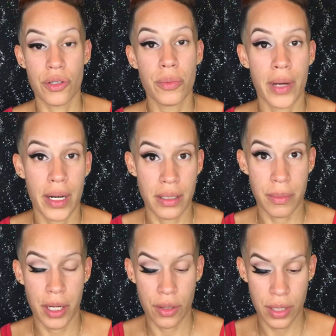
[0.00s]
two products.
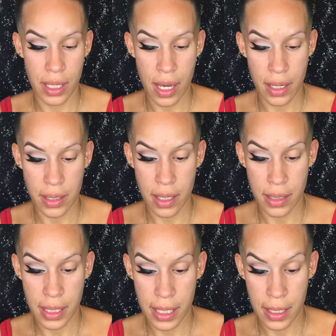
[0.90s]
I'm going to use the
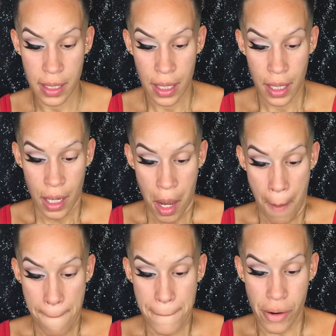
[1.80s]
Anastasia
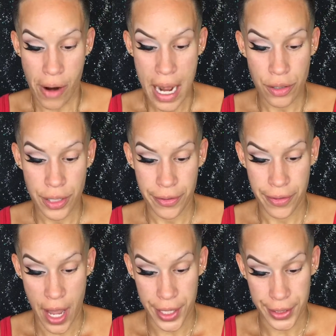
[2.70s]
Brow
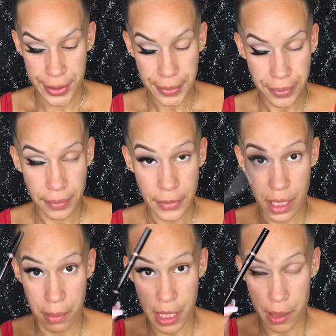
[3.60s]
Definer
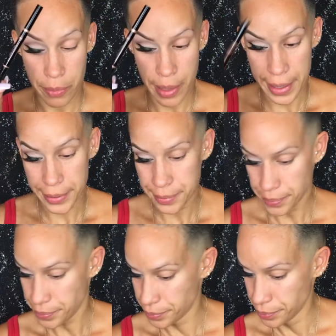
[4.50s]
in medium brown,
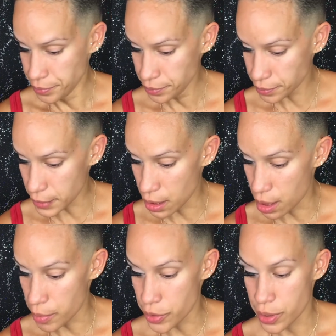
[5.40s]
and
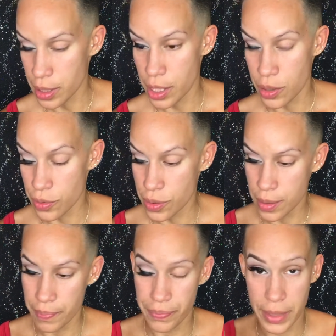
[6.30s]
then I'm also going to
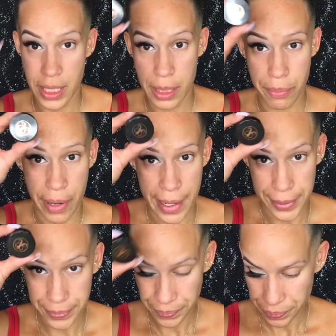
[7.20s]
use the Dip
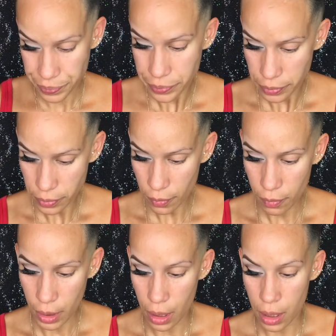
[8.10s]
Brow
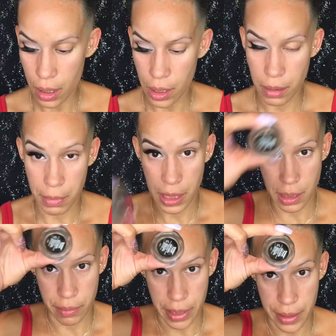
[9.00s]
in
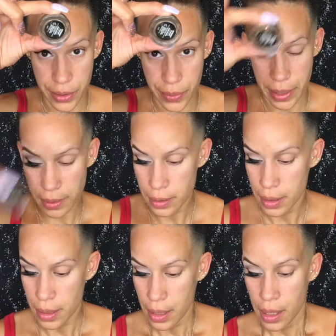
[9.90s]
medium brown as well
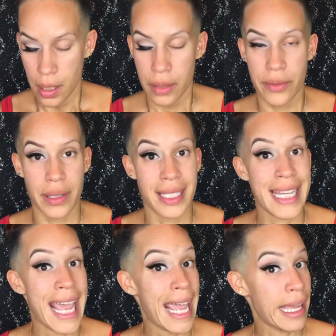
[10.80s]
for the
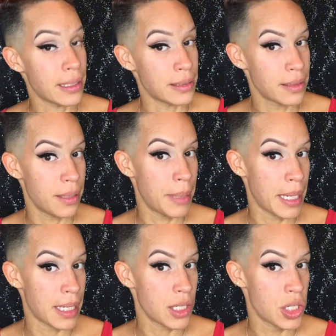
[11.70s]
tail to
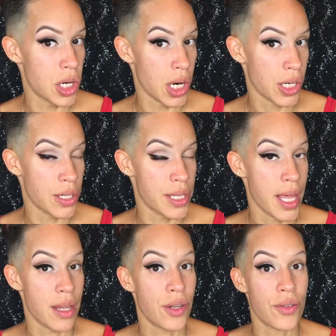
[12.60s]
make it darker
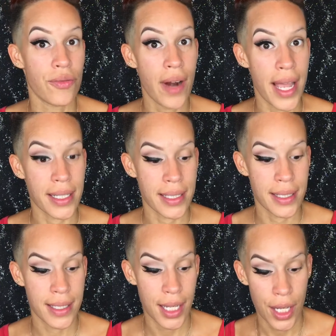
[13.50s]
than the
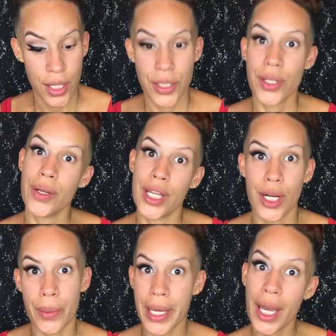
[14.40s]
rest. So here we